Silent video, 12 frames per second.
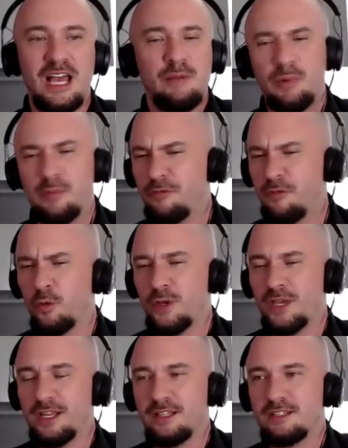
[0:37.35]
But before we
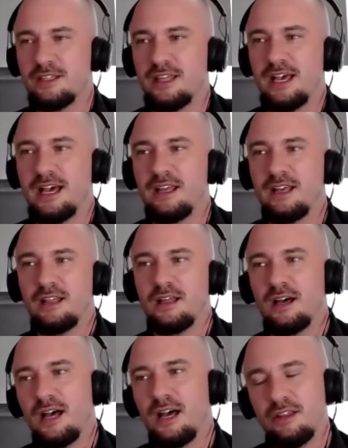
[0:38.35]
get into that,
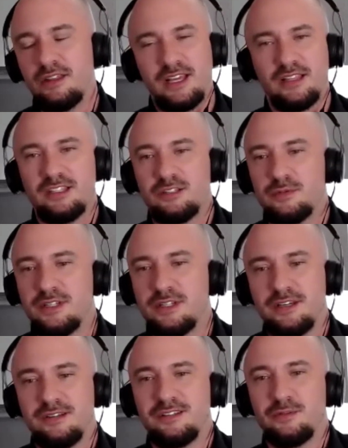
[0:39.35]
I would like Elizabeth to
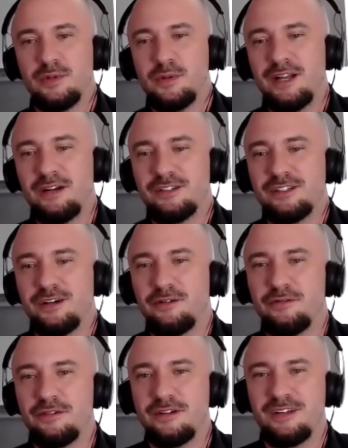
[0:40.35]
tell us a little bit about herself.